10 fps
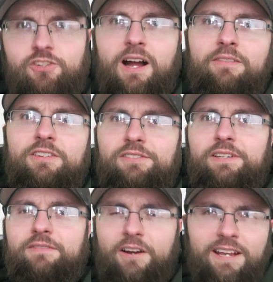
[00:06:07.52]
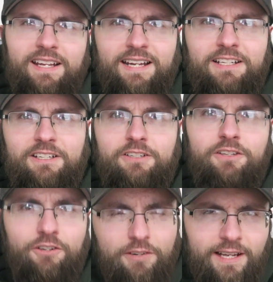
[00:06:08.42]
are obviously very connected to
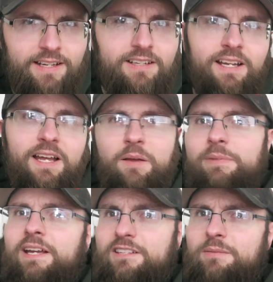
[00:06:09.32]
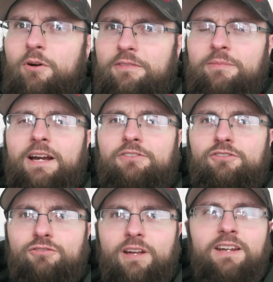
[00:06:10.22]
the grid, because the Morphin
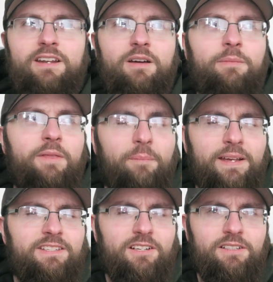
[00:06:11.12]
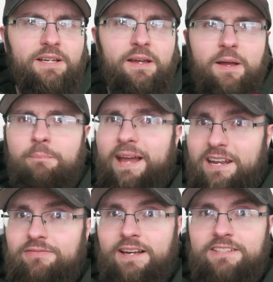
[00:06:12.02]
Masters created them, that basically
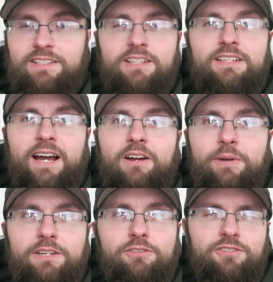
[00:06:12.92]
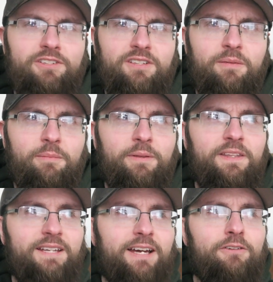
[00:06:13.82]
manifest an entire Ranger system, but
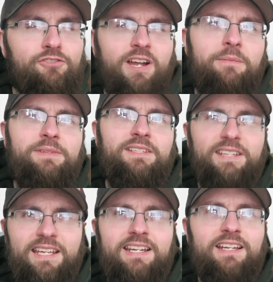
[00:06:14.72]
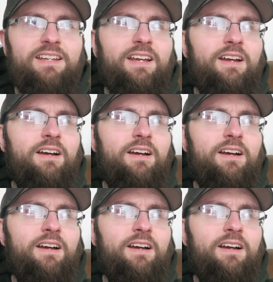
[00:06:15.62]
the Dino Gems needed